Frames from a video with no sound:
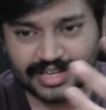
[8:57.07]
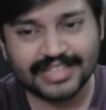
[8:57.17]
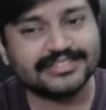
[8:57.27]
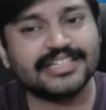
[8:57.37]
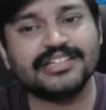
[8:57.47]

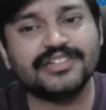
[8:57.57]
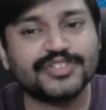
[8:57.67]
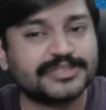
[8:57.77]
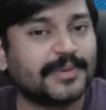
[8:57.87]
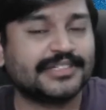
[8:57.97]
and then he
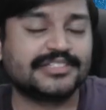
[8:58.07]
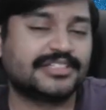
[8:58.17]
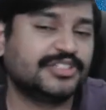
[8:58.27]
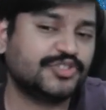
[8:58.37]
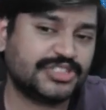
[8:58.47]
was better.
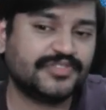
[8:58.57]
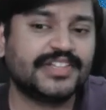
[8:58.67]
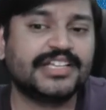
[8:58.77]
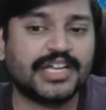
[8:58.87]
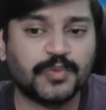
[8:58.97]
This was a
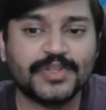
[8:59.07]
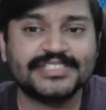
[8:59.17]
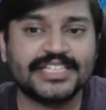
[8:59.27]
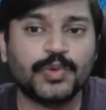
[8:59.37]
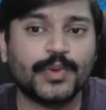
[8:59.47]
very
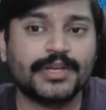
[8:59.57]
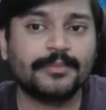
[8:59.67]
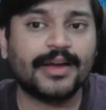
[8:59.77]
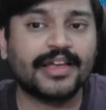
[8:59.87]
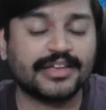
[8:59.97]
convincing
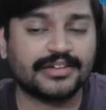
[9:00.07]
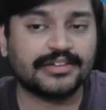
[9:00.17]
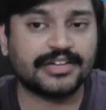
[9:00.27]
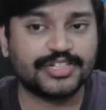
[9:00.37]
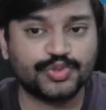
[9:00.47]
win by
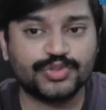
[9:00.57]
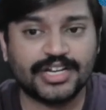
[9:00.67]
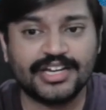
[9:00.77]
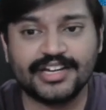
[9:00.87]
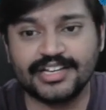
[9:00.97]
Arjun
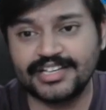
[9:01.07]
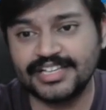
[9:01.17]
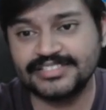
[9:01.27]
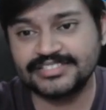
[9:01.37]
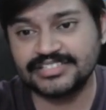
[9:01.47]
Kalyan
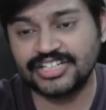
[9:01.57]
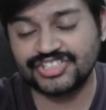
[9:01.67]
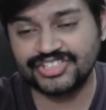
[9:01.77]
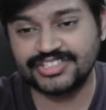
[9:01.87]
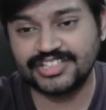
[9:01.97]
against Harshit